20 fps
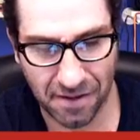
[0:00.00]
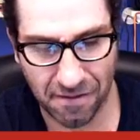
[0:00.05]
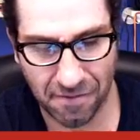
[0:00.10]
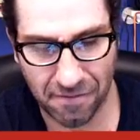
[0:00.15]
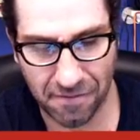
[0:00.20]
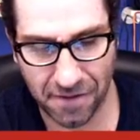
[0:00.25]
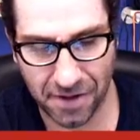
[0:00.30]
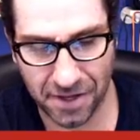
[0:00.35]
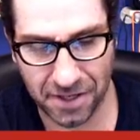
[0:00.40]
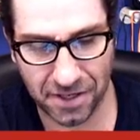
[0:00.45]

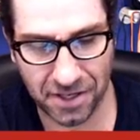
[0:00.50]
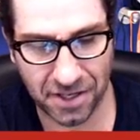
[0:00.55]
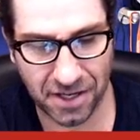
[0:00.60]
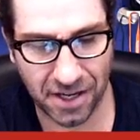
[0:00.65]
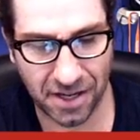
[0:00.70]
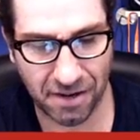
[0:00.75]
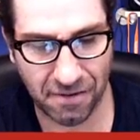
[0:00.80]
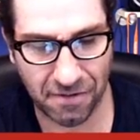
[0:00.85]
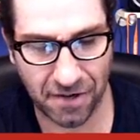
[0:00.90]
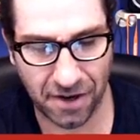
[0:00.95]
fun
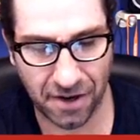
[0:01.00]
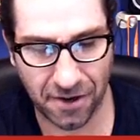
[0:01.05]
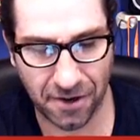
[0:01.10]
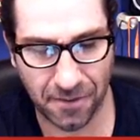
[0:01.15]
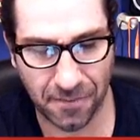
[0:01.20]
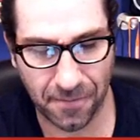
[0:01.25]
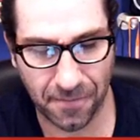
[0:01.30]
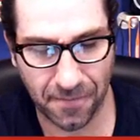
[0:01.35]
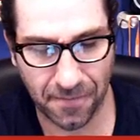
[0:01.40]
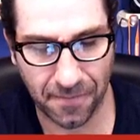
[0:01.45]
stuff here.
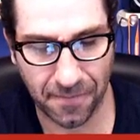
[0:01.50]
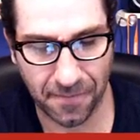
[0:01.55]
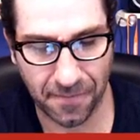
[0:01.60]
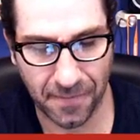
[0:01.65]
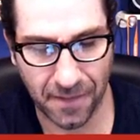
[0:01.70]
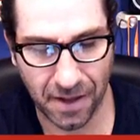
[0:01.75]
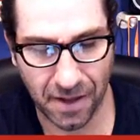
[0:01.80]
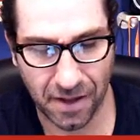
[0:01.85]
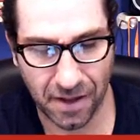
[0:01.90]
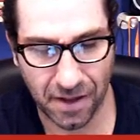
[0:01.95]

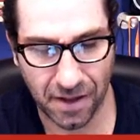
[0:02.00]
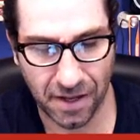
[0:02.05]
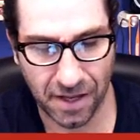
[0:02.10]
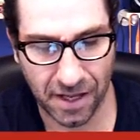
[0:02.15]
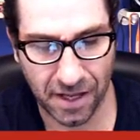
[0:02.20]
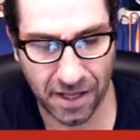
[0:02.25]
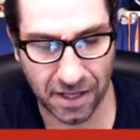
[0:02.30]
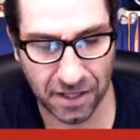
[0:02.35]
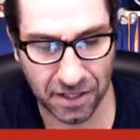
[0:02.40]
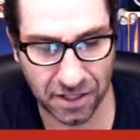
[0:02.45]

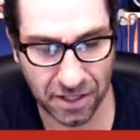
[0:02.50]
This